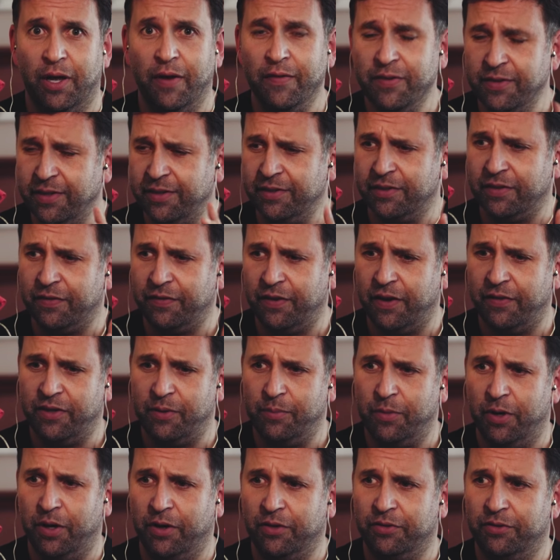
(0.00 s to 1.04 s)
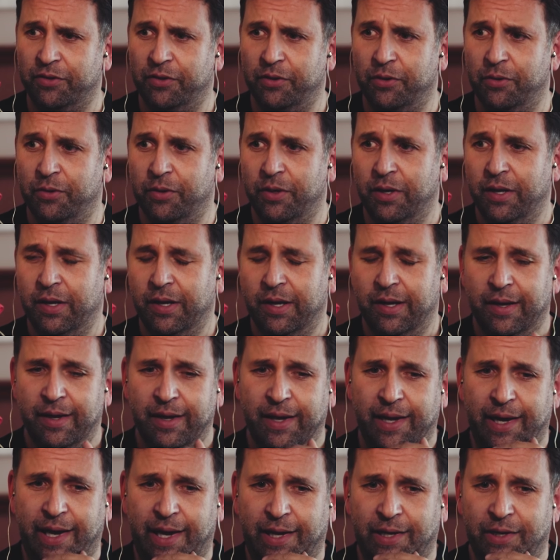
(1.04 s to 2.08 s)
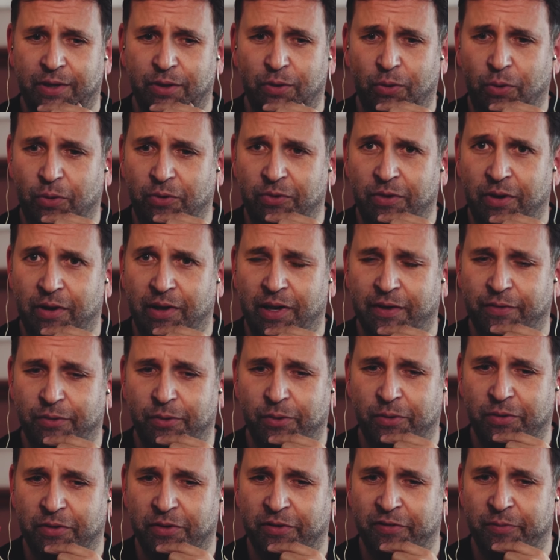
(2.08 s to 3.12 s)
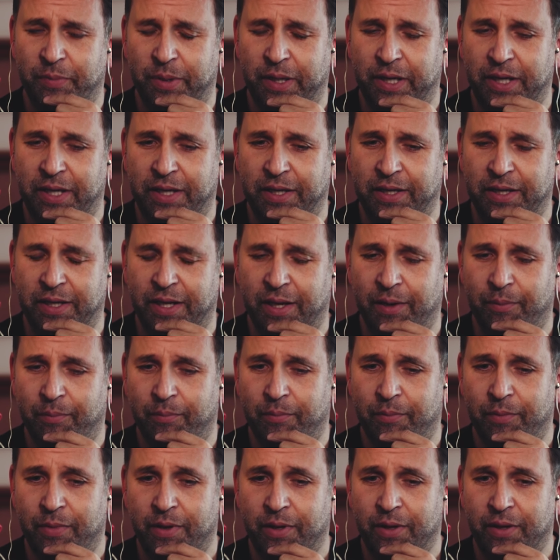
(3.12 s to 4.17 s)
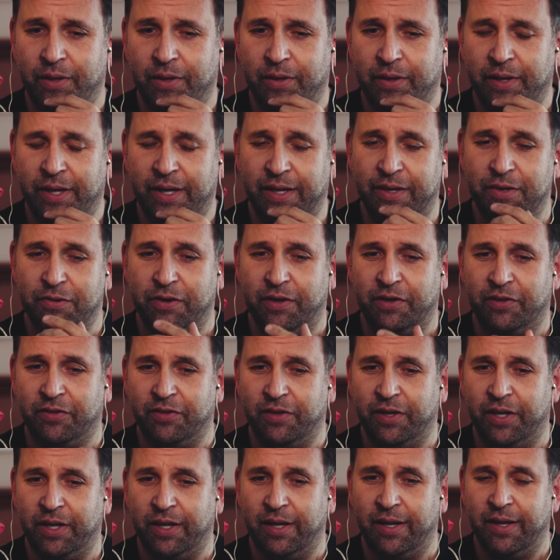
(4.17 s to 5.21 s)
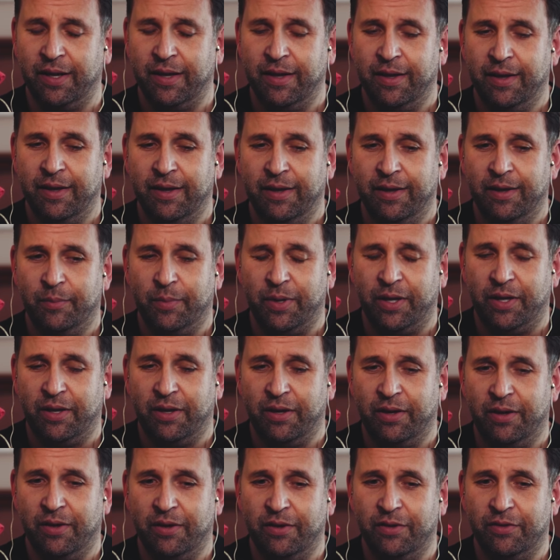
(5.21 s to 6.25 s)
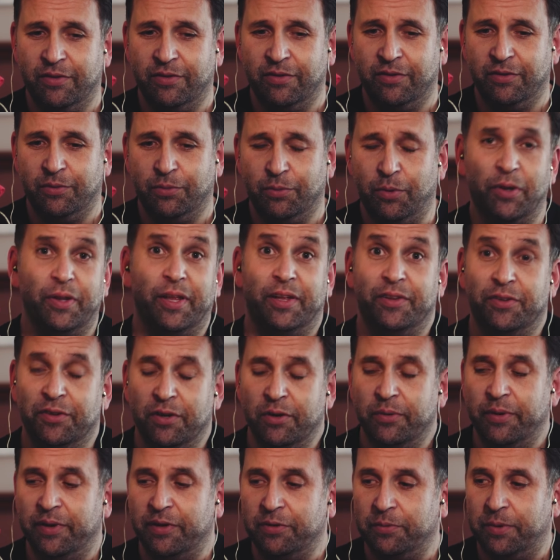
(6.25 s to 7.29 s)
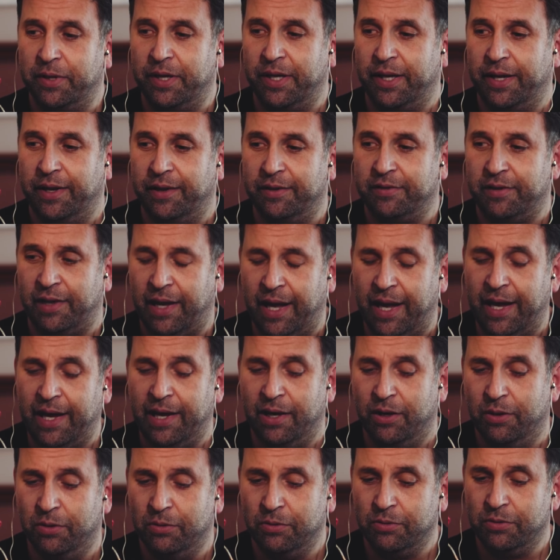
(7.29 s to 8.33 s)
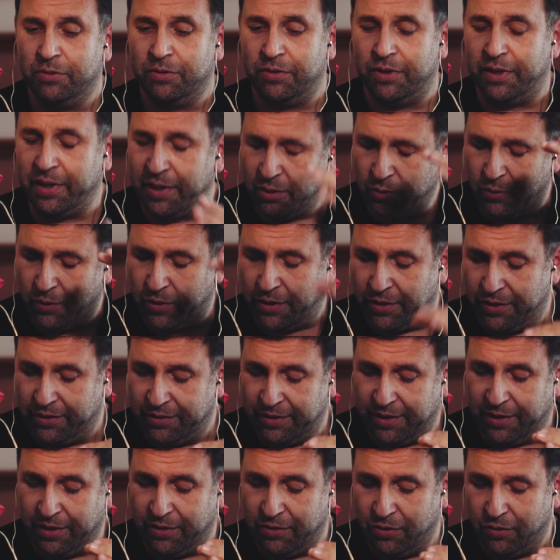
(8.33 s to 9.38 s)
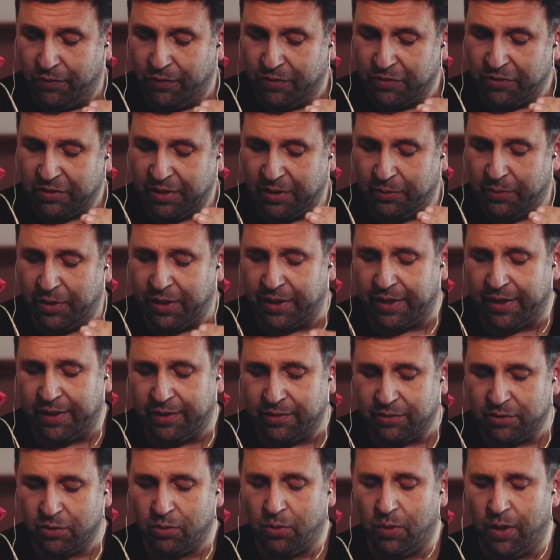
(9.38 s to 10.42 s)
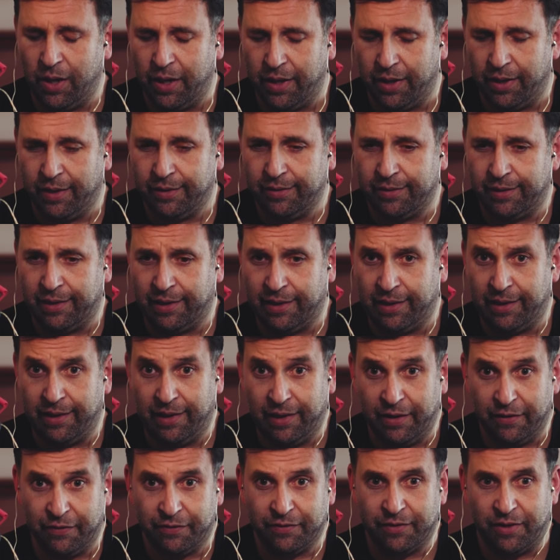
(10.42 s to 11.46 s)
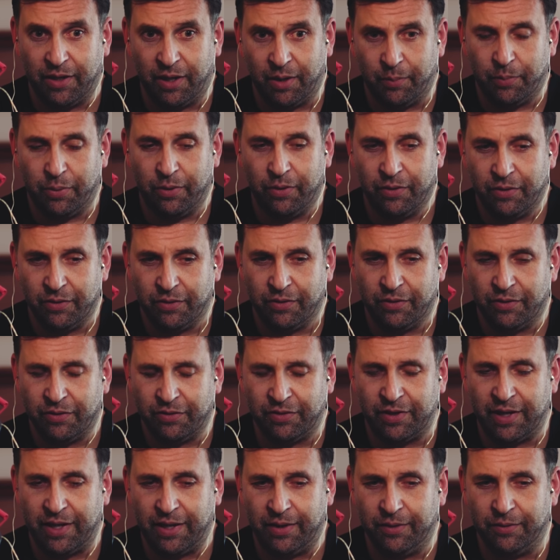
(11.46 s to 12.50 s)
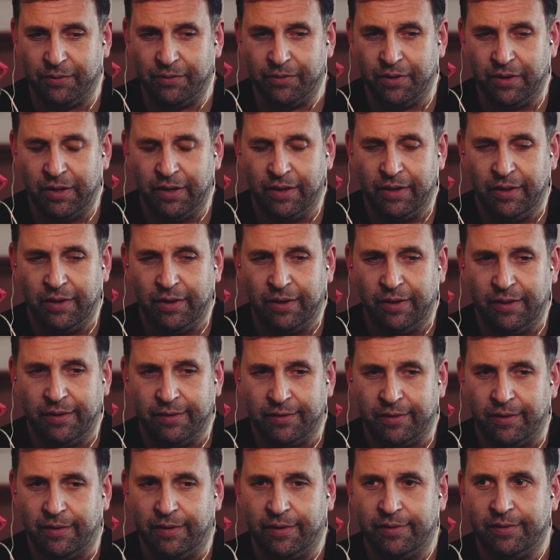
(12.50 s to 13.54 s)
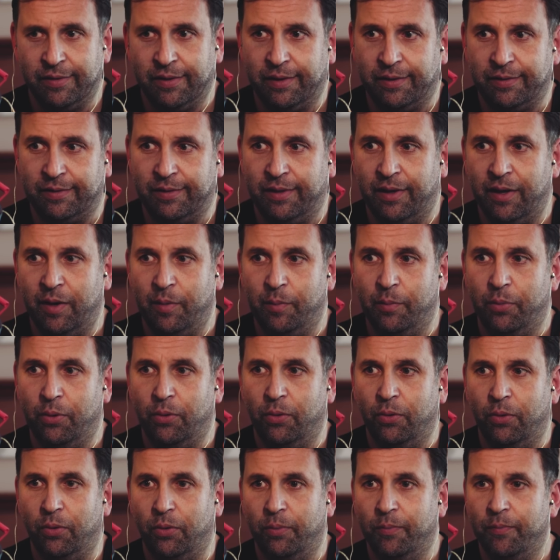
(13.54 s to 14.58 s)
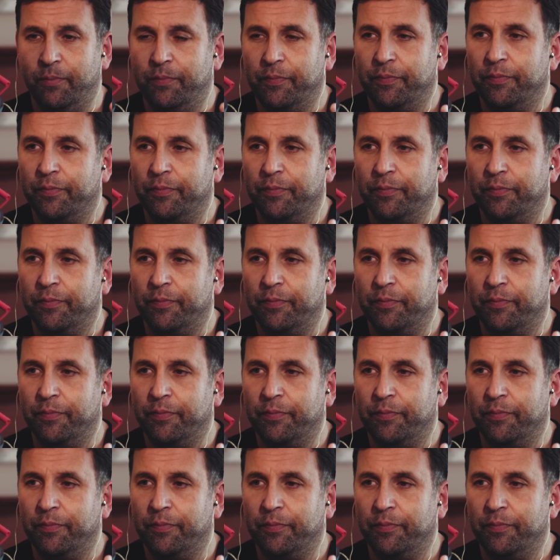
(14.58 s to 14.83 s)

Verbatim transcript: Ever since the 5D Mark II, Canon auto levels have been um, interesting because what they do is when it gets loud, they quiet it down, obviously, and when it gets quiet, they lift up the sound. So here's an example.